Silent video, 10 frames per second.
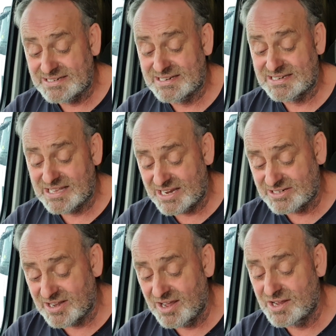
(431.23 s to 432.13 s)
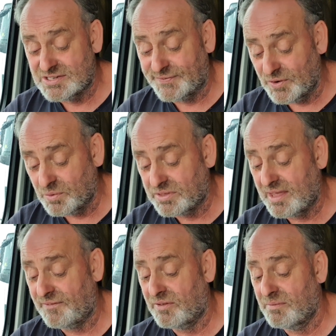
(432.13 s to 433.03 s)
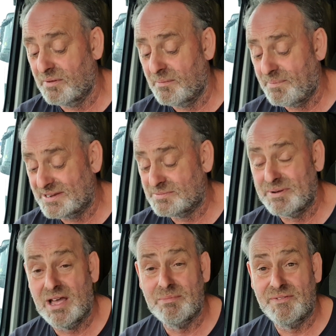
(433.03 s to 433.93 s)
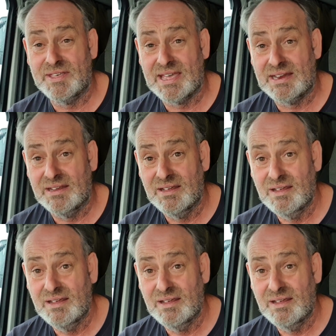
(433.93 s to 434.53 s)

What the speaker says: He says, slash curtains, fuel theft, best to be home if you can.